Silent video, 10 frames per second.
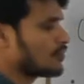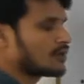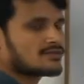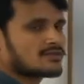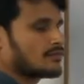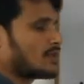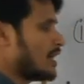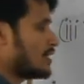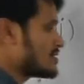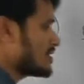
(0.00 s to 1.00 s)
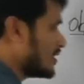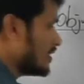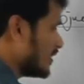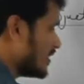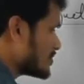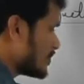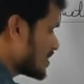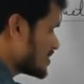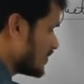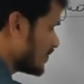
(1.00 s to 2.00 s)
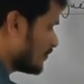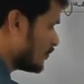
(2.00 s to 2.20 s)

focus. And the second ray is passing from